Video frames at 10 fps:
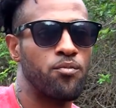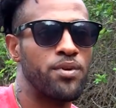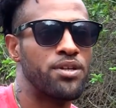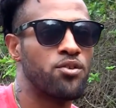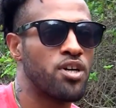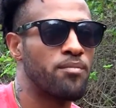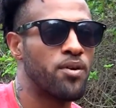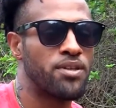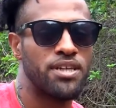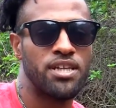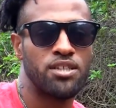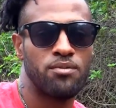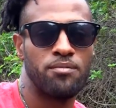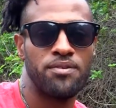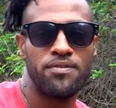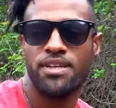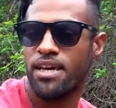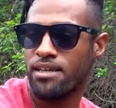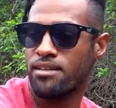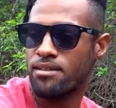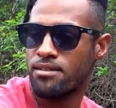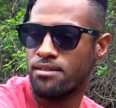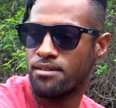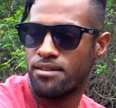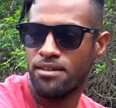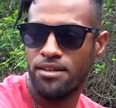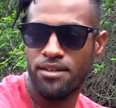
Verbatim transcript: We talk about things when we feel like it, mm-hmm.